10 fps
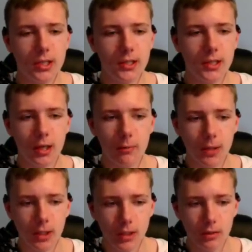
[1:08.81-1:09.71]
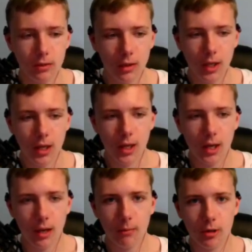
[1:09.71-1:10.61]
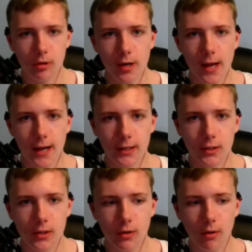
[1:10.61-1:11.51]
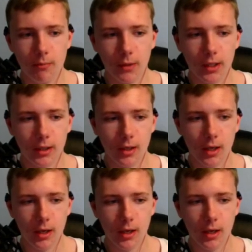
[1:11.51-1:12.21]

It's not a big deal, and I'm not trying to act as though I'm like